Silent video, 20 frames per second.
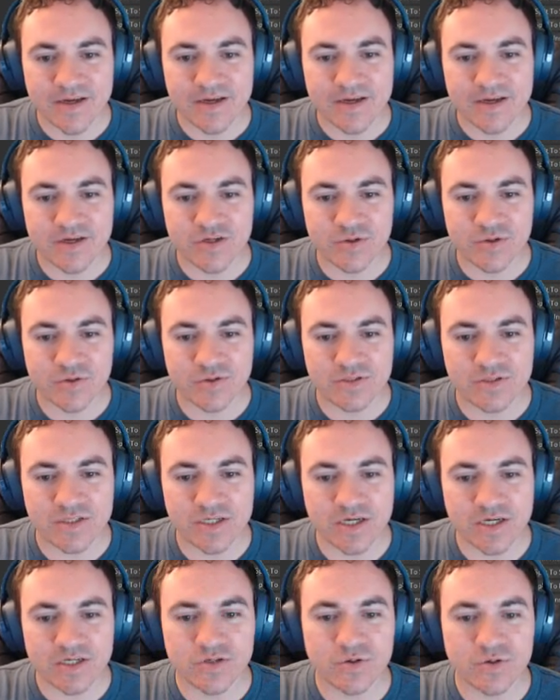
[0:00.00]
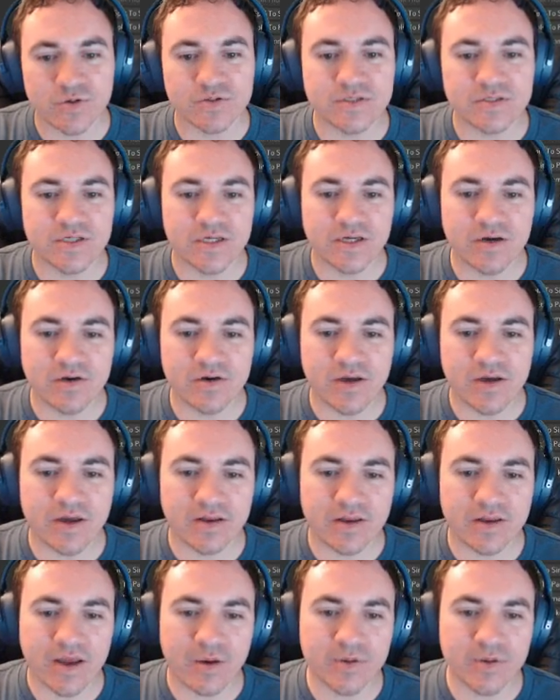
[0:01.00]
Control Z, Control Z. Okay,
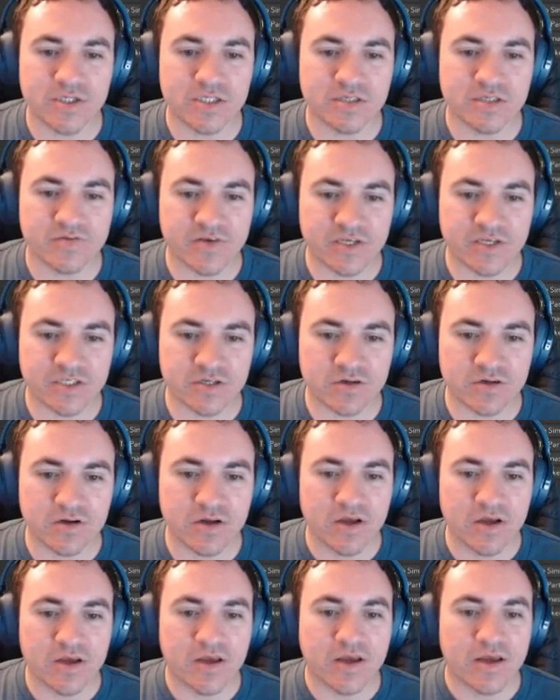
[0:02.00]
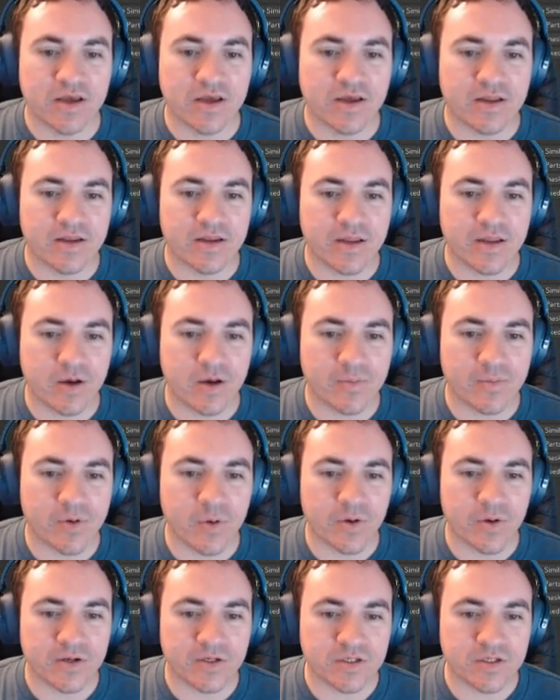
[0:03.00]
now we just fixed her. Now I'm
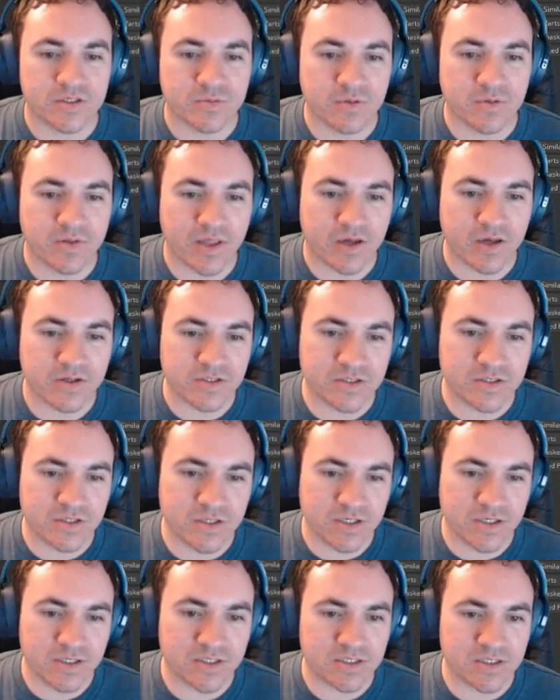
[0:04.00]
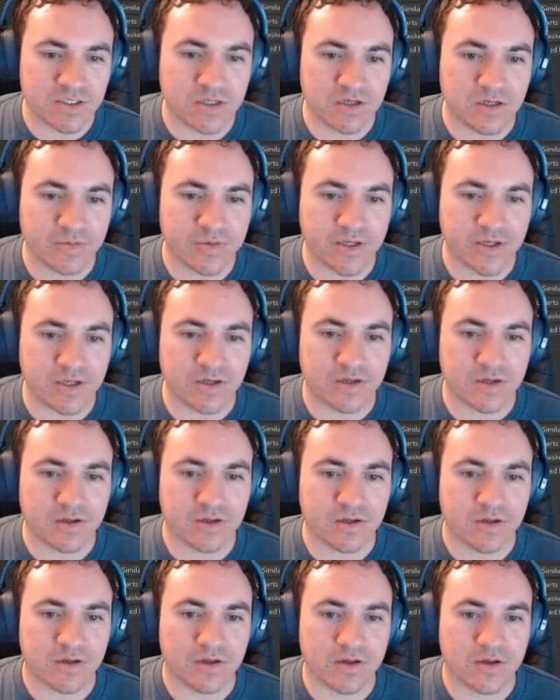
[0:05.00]
going to smooth out just a little bit.
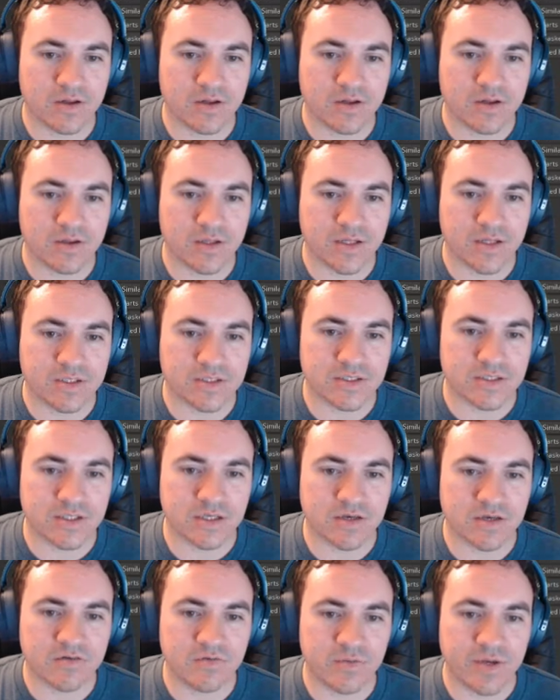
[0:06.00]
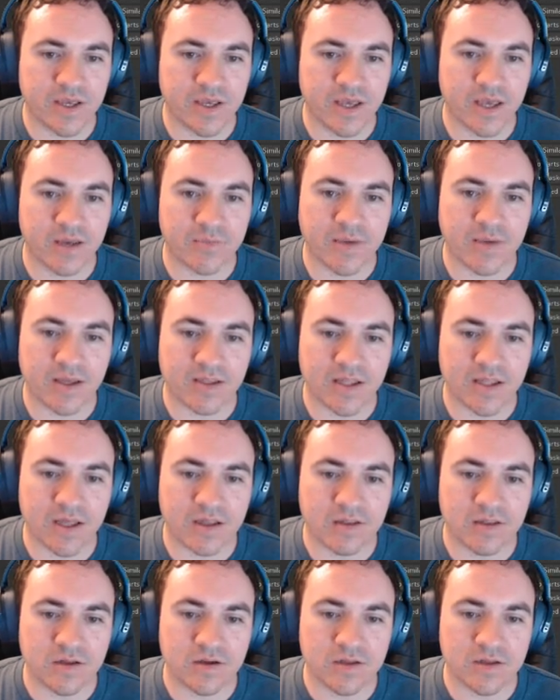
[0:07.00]
Let's see if we can't make that
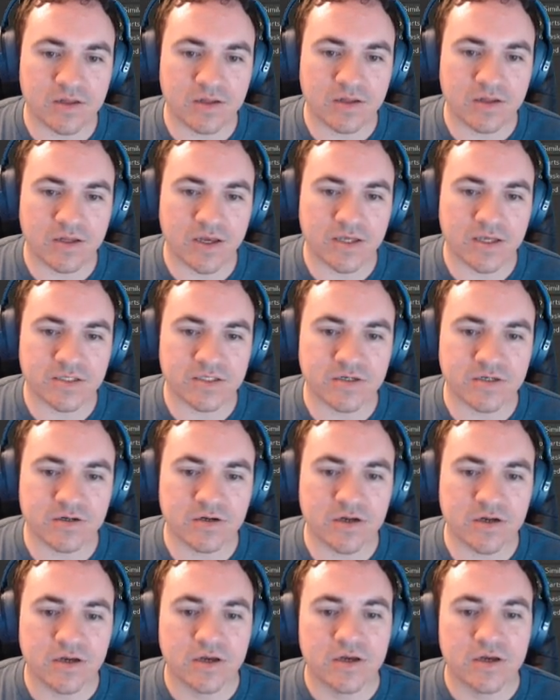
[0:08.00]
look a little nicer.